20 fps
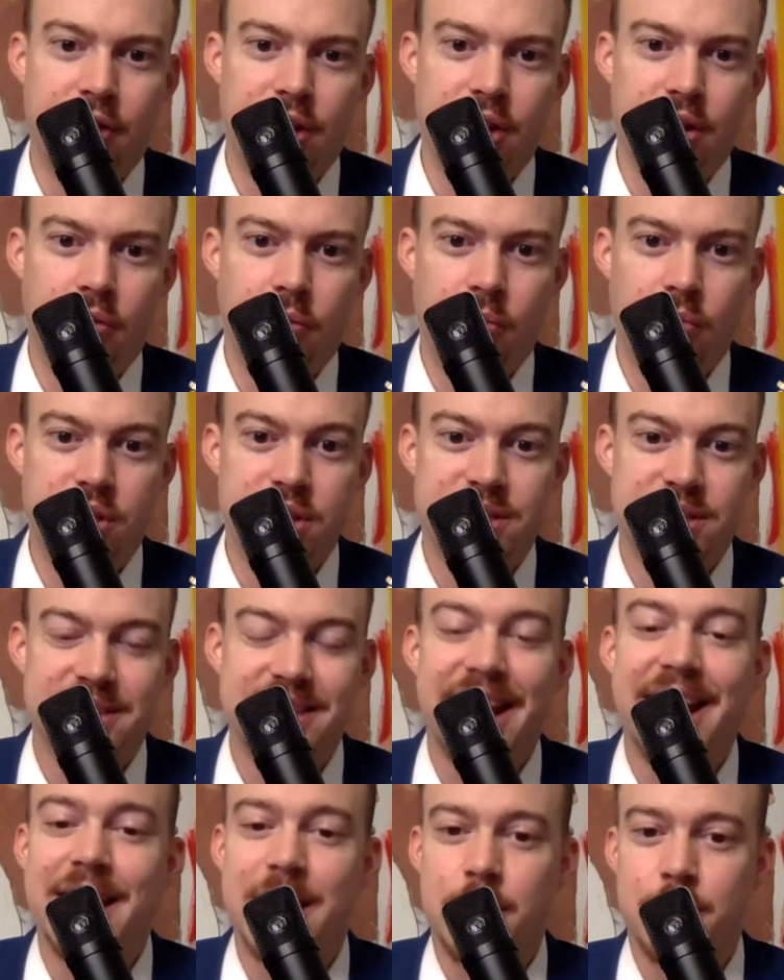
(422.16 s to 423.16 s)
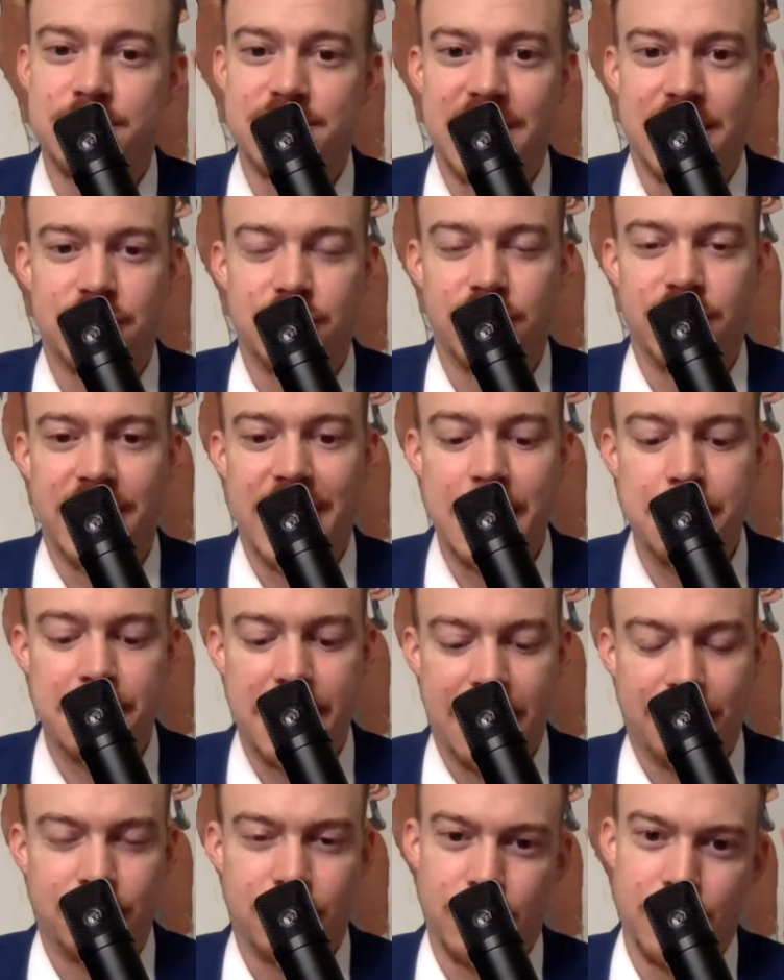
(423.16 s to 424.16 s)
the stadium is actually named
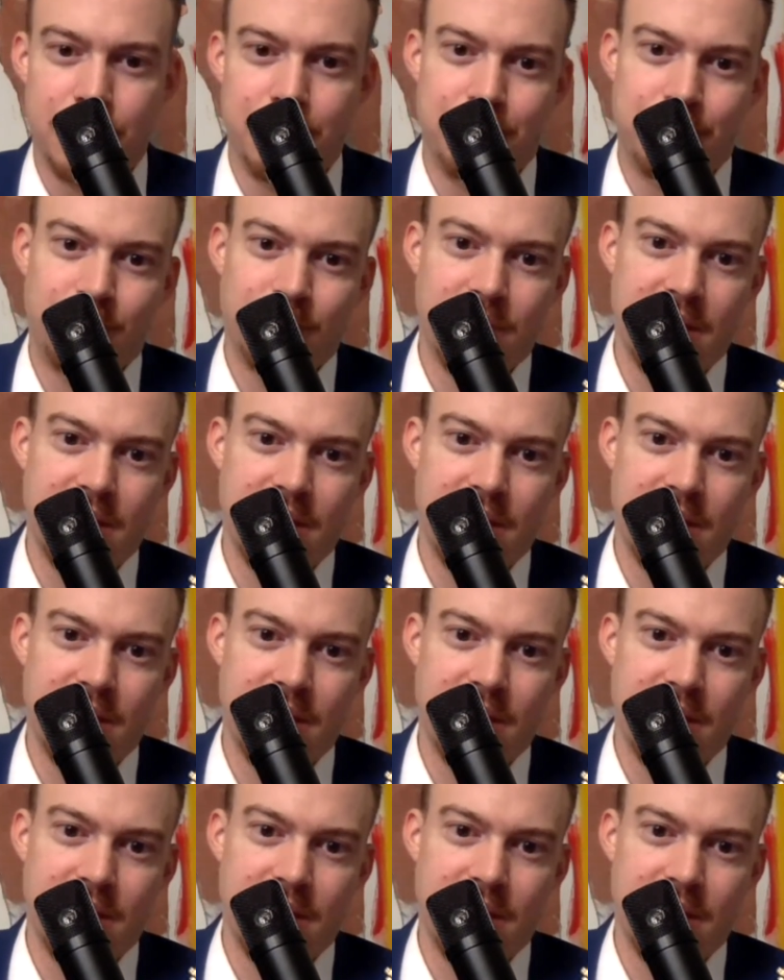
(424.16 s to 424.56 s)
after him.